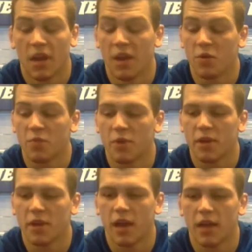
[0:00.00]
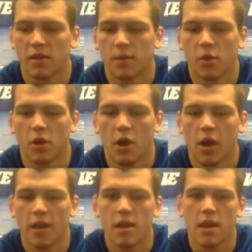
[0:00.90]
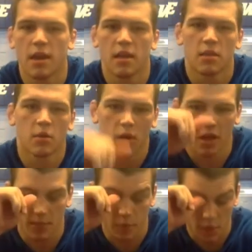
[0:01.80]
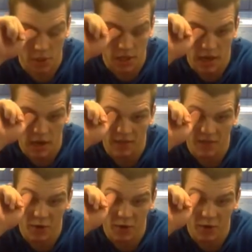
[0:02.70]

It was pretty awesome, you know. I didn't get to really appreciate it at